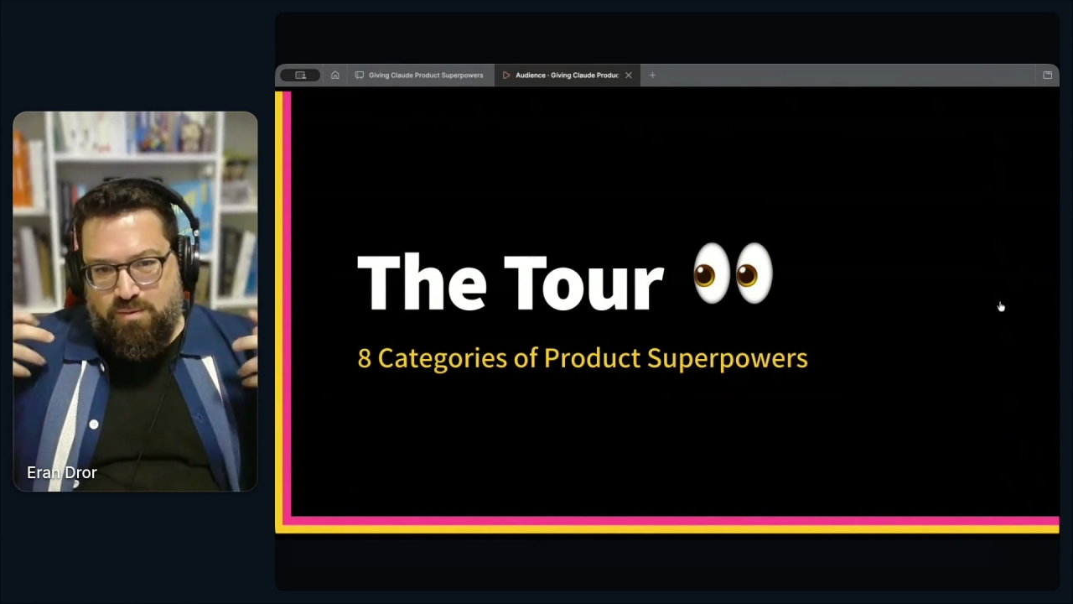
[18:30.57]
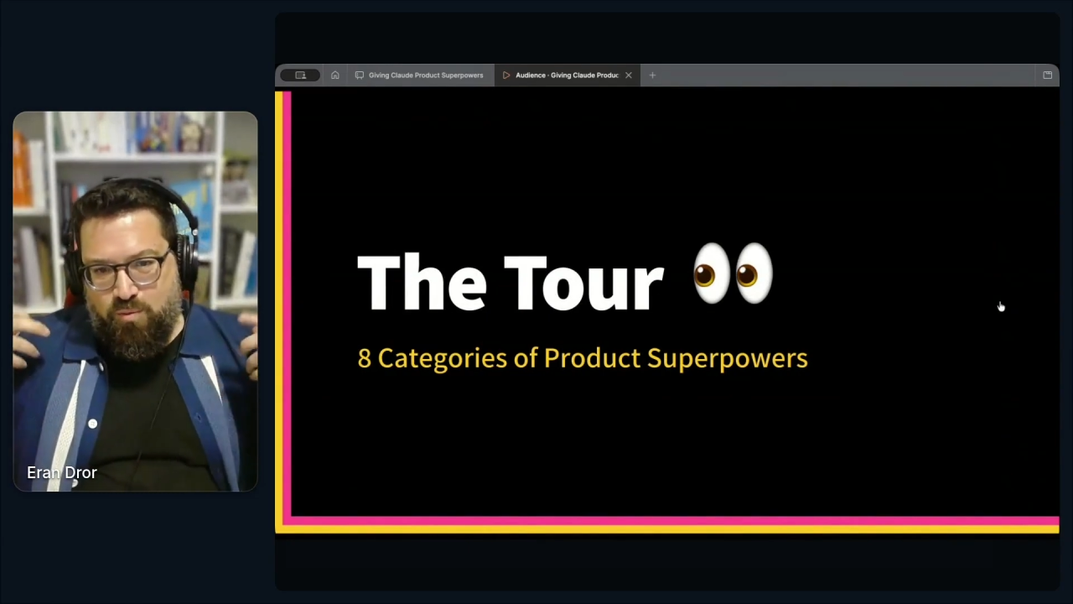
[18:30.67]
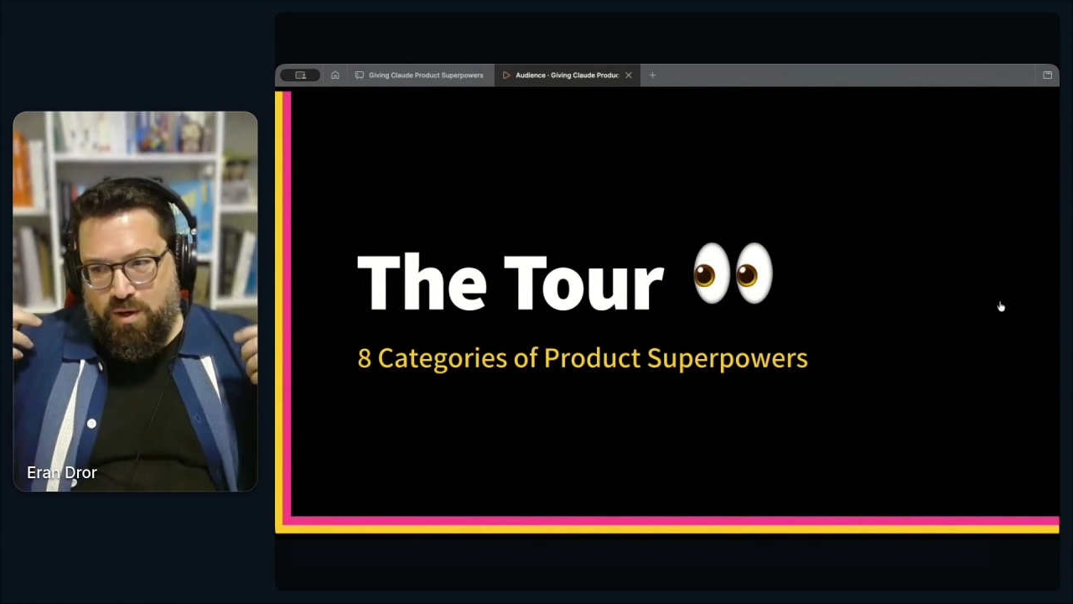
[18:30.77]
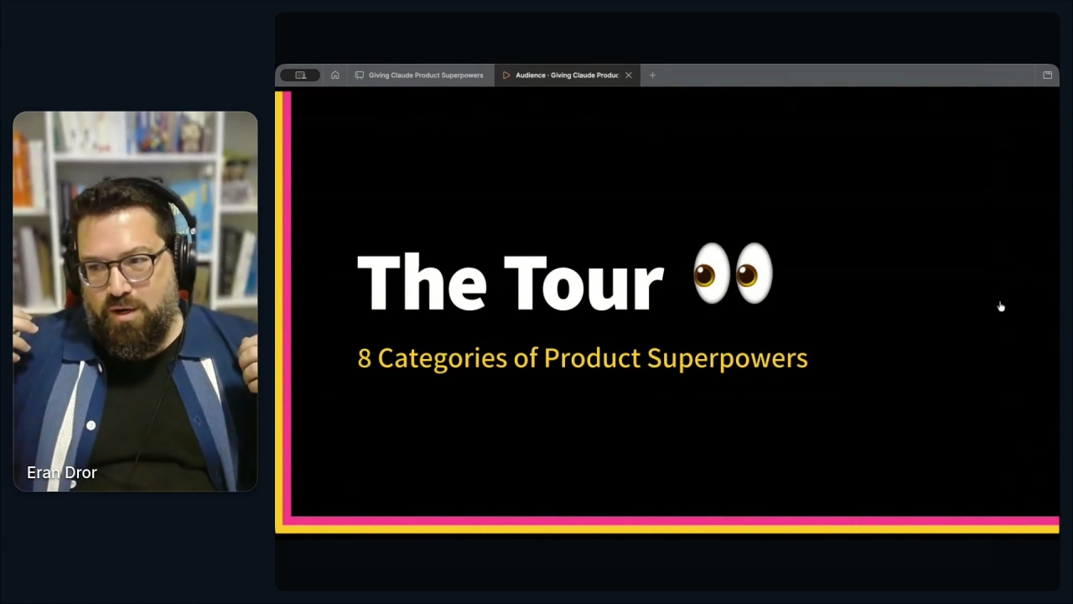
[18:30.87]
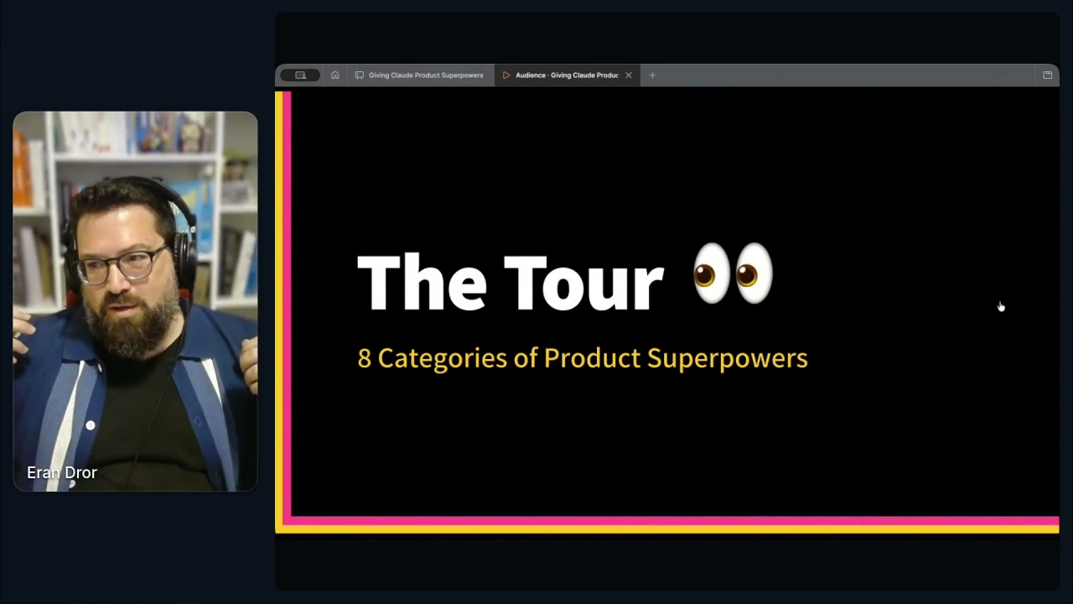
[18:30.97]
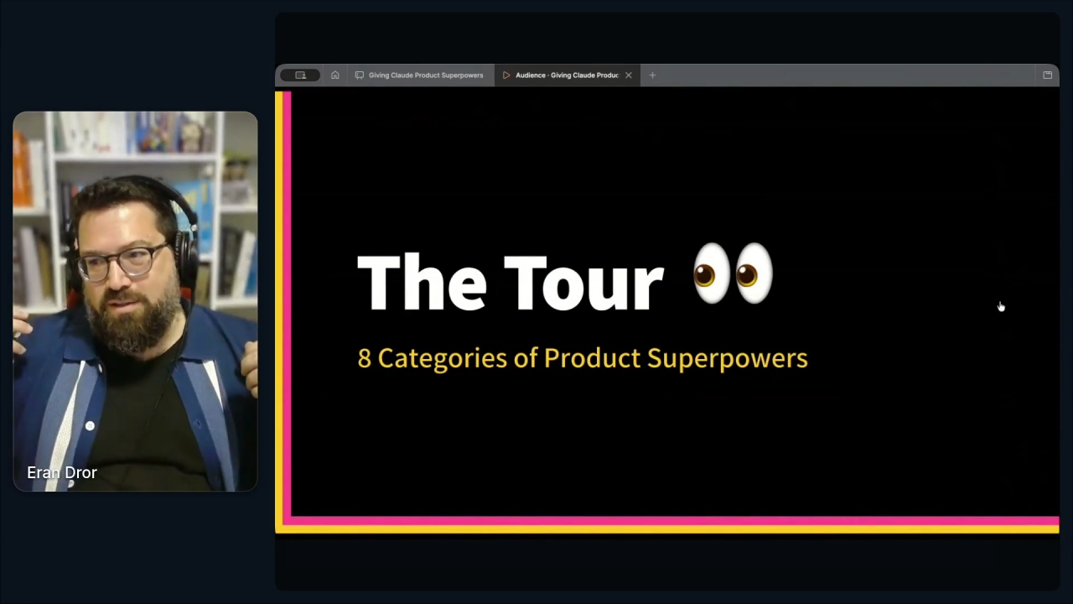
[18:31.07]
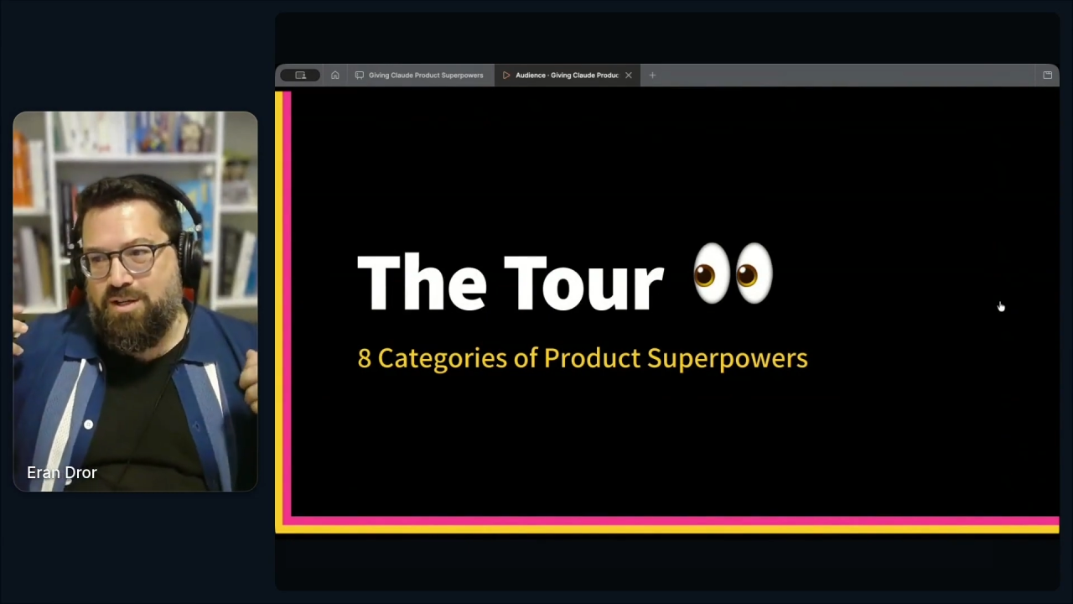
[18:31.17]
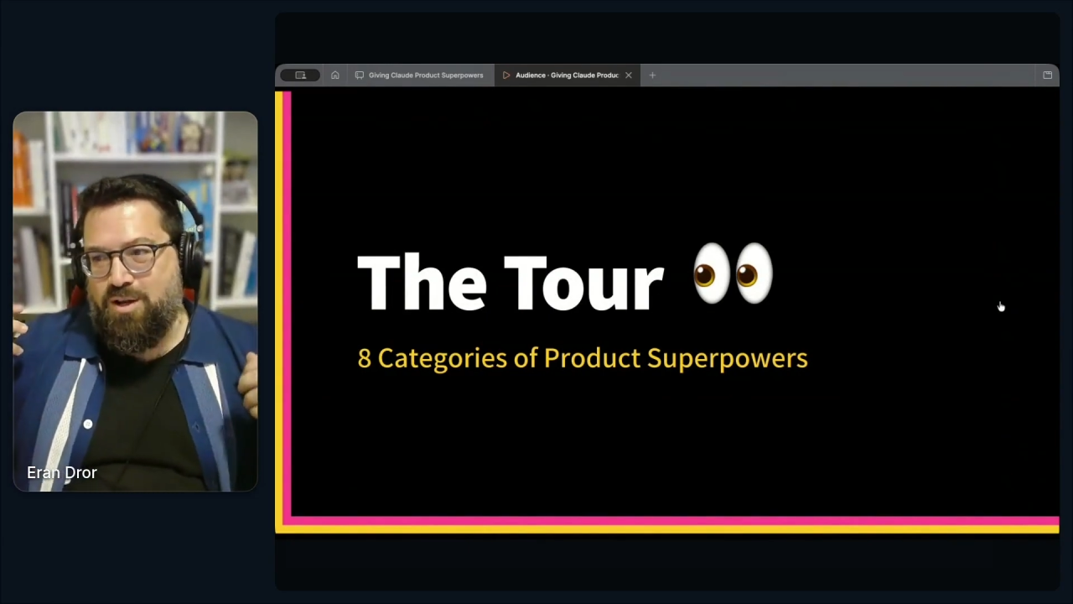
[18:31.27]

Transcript: where